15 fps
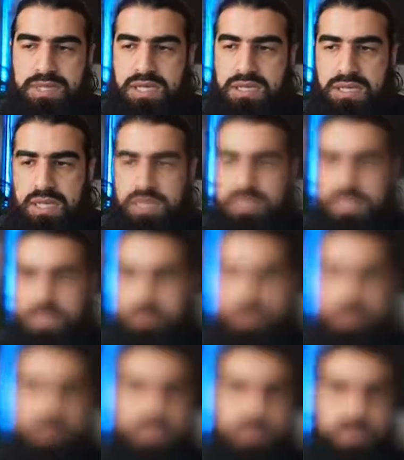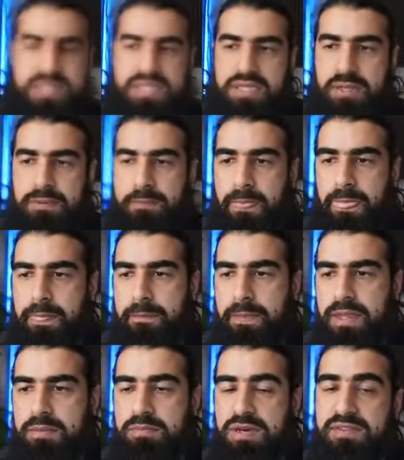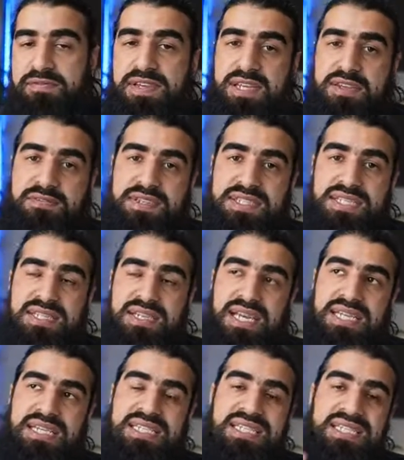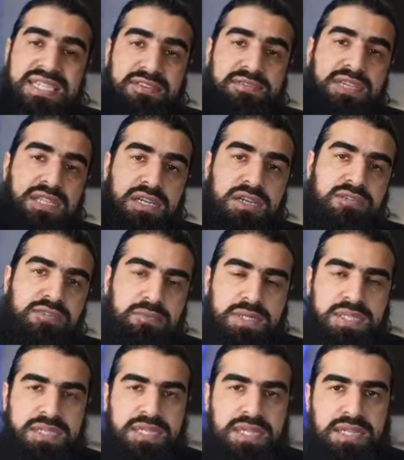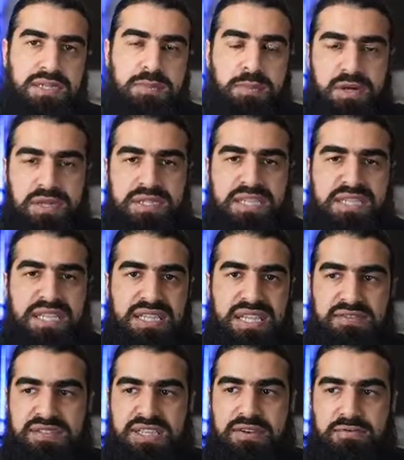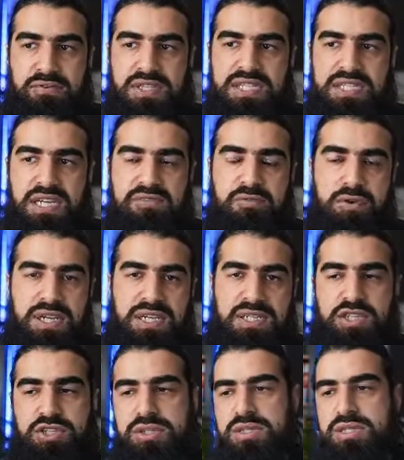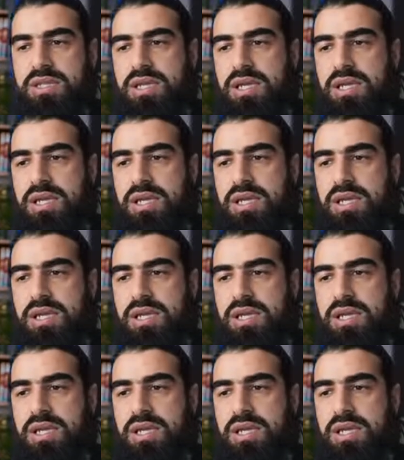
Yeah, there'd be possibility there. But if it, if it's like deceiving the government in the policies that they've set for these kind of organizations,